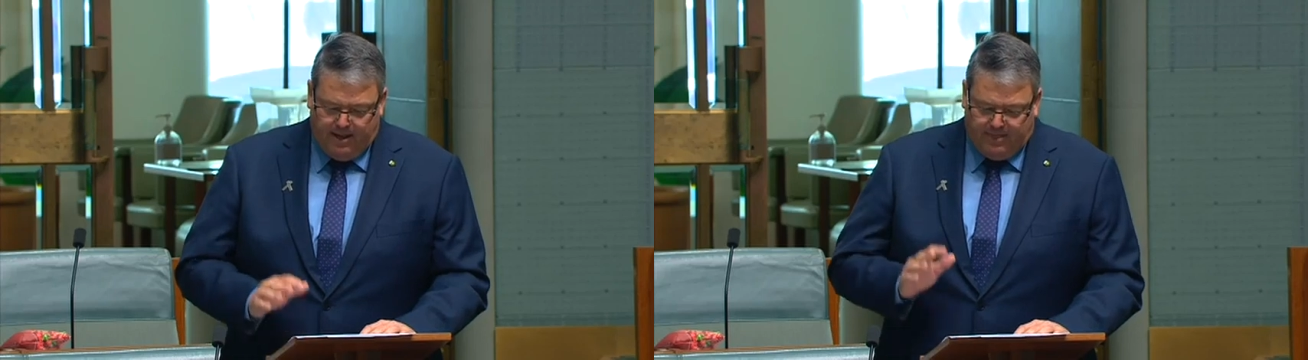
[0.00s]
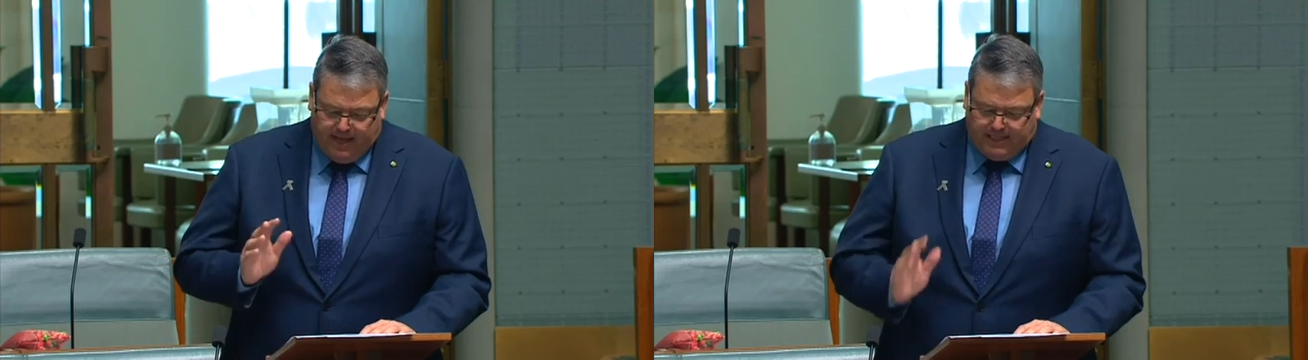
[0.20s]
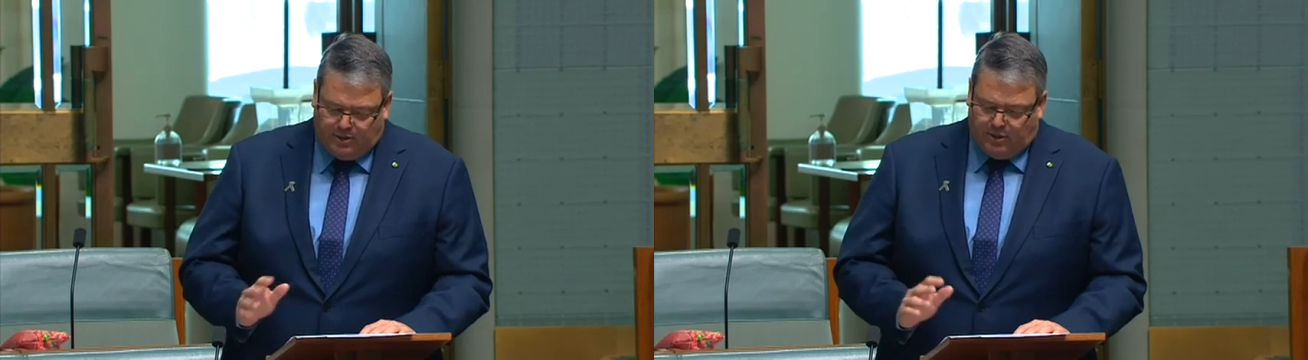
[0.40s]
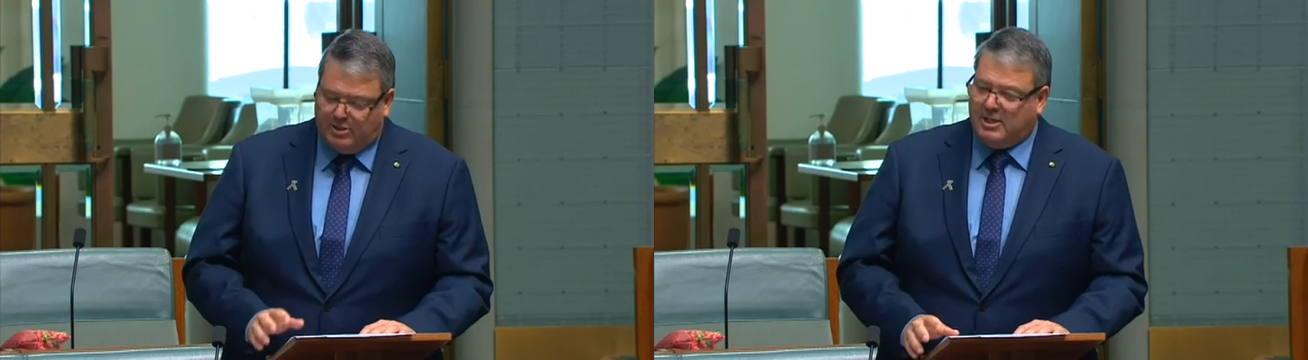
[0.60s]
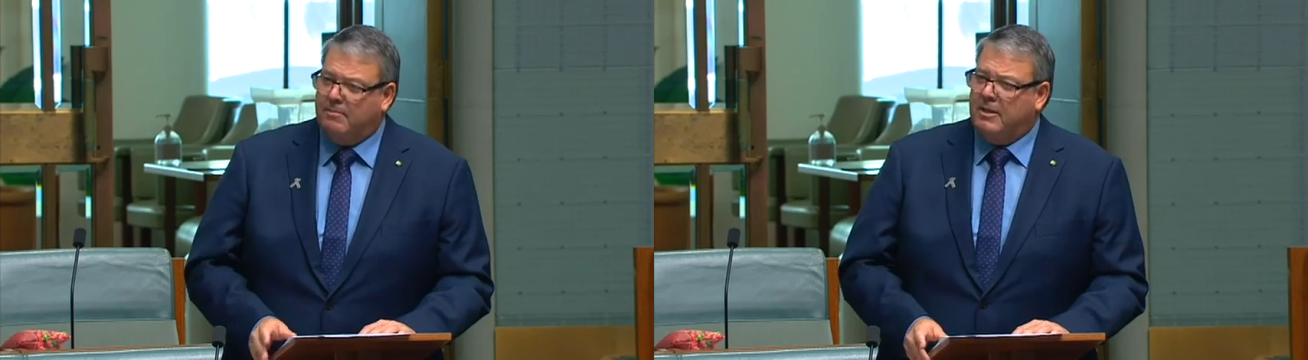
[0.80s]
That's not
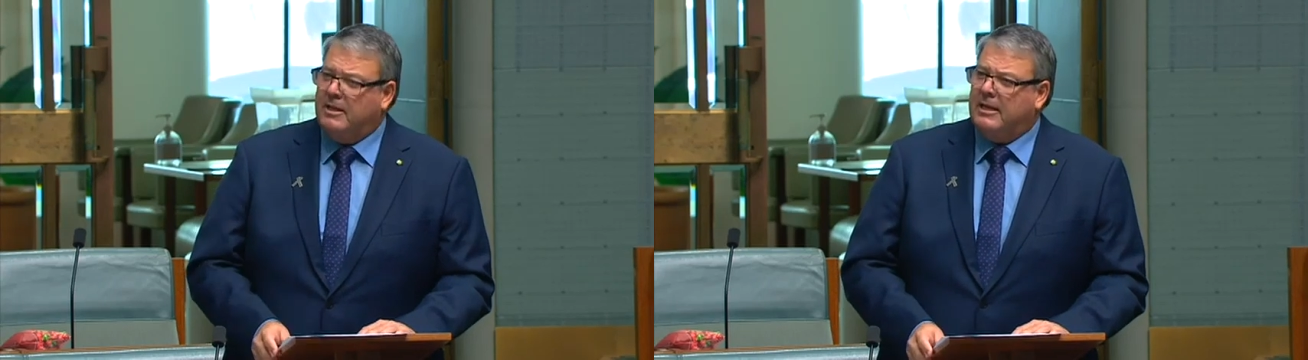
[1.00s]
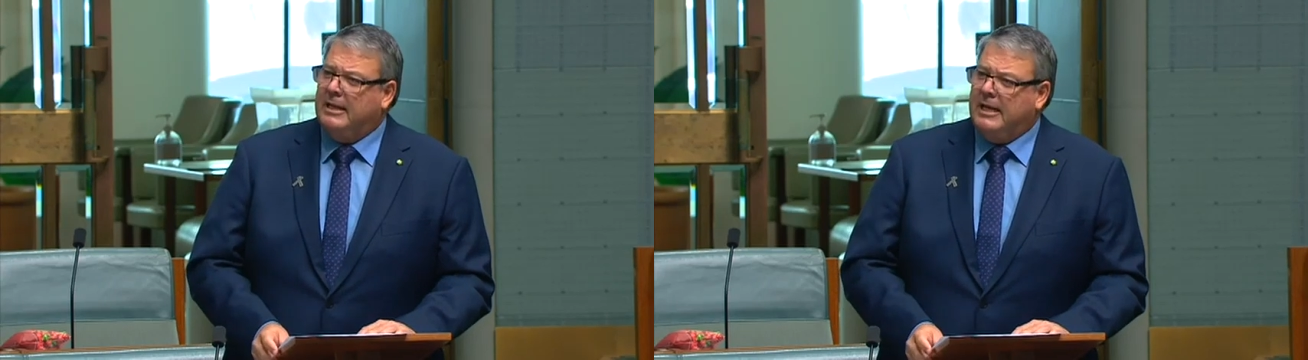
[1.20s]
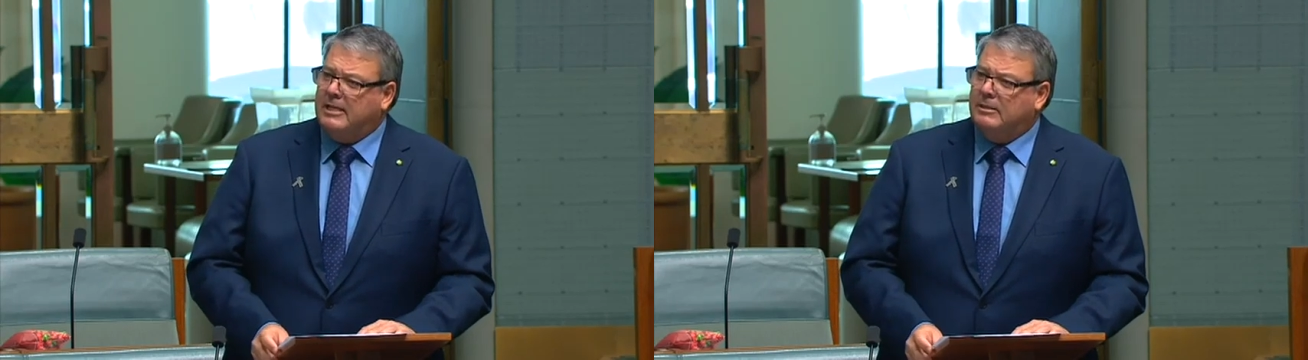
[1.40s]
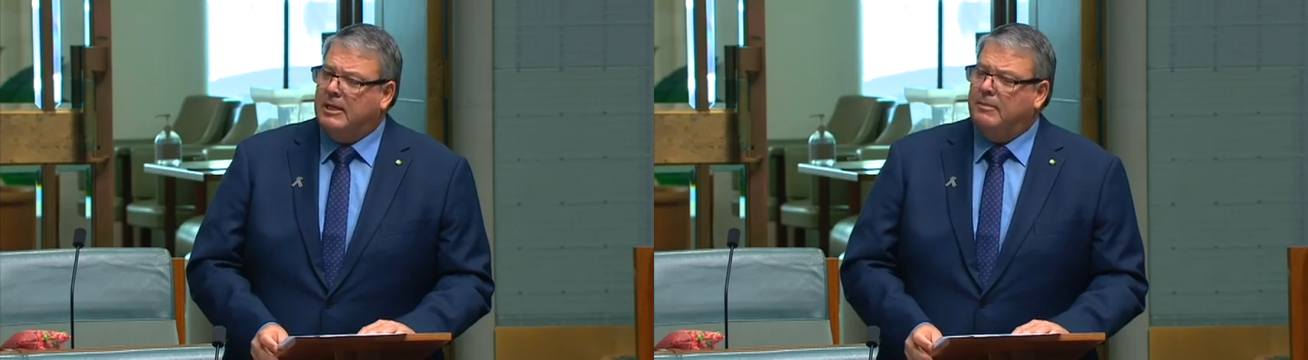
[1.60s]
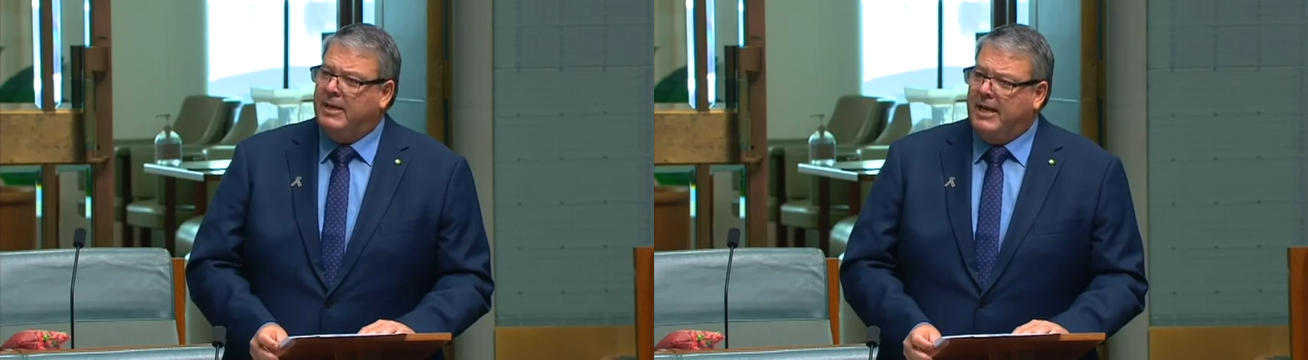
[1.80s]
something that can easily be